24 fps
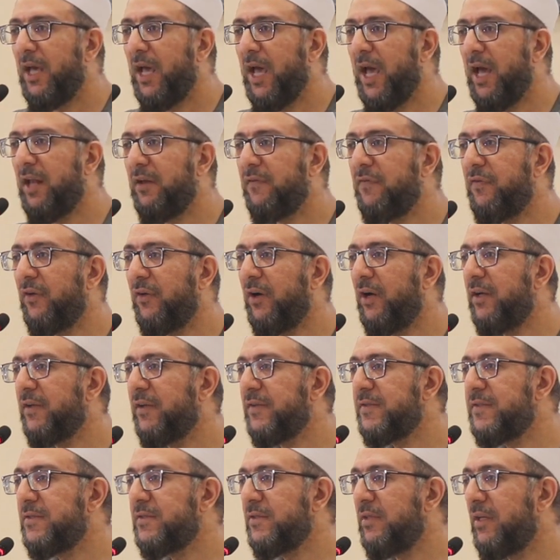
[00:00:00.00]
And for
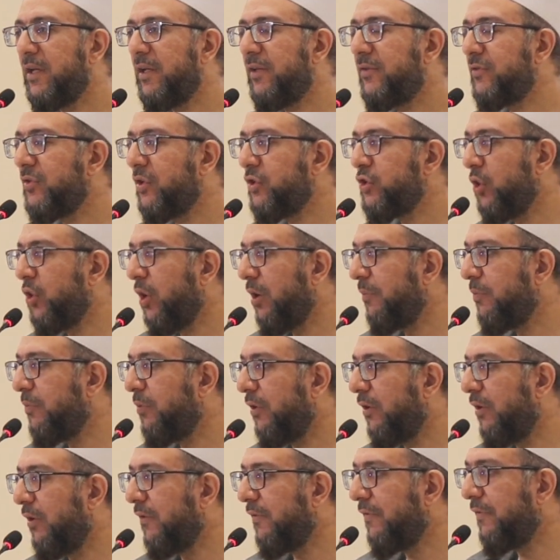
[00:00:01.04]
us, it's a job
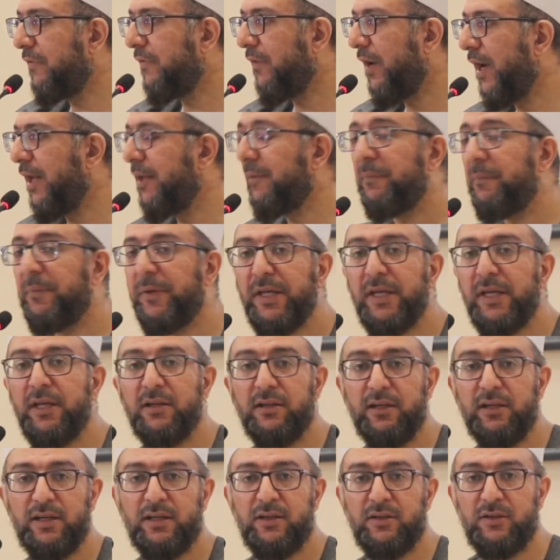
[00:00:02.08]
of
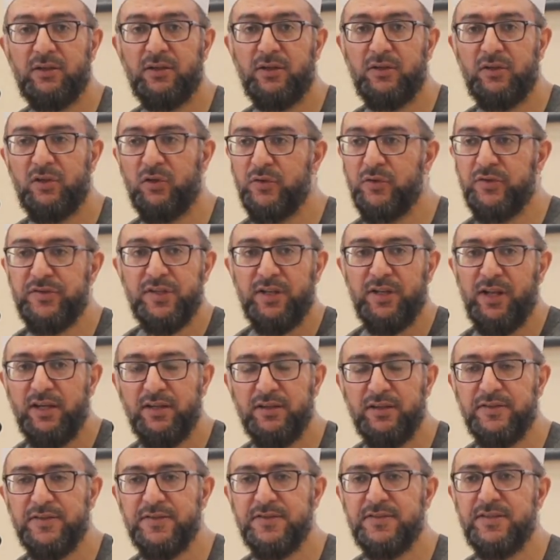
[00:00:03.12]
unpeeling those
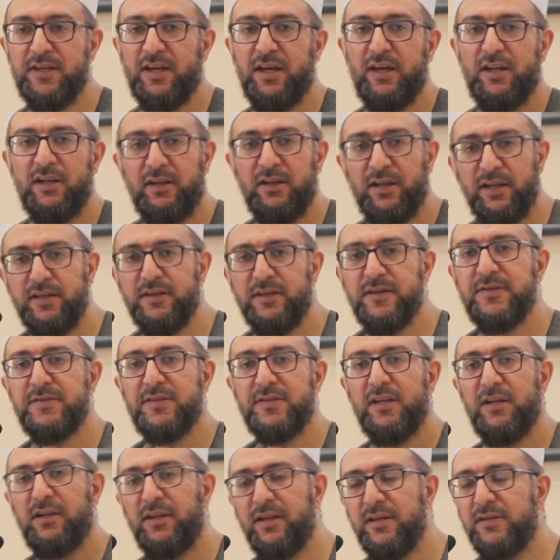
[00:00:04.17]
layers and layers
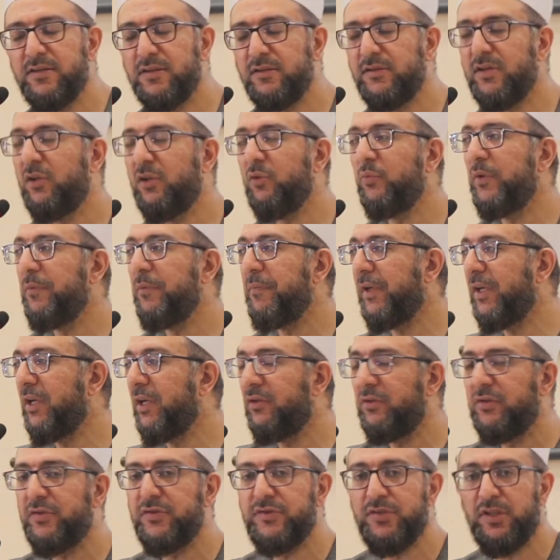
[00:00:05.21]
and layers until we
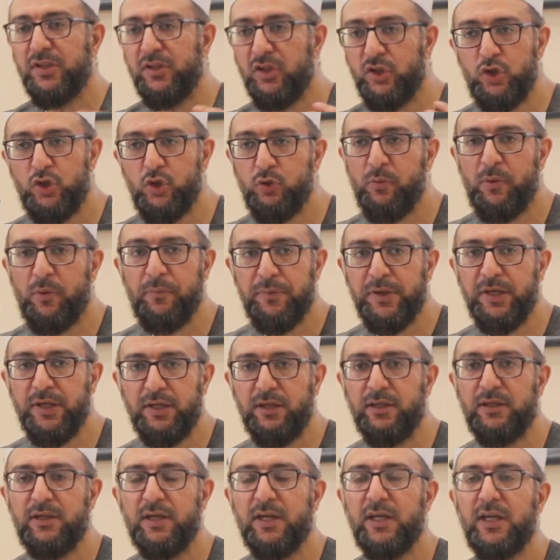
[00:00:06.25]
begin to see the human
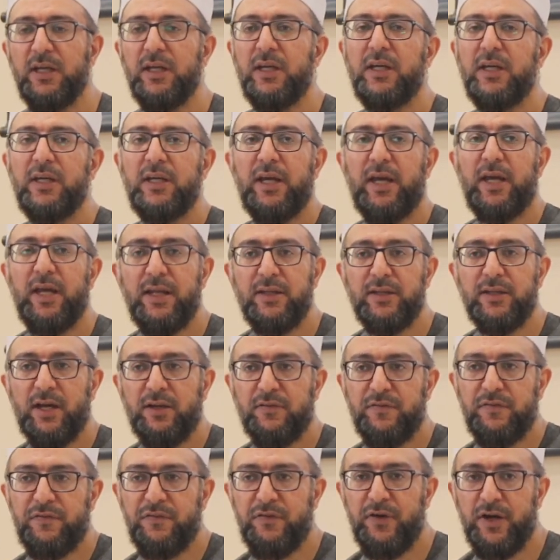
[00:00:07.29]
being in
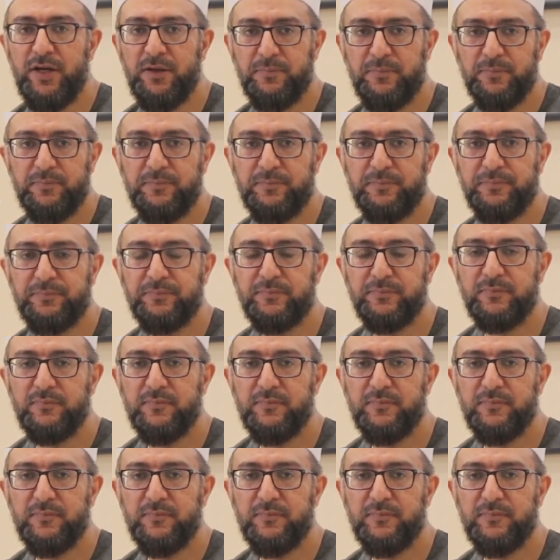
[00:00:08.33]
that frame.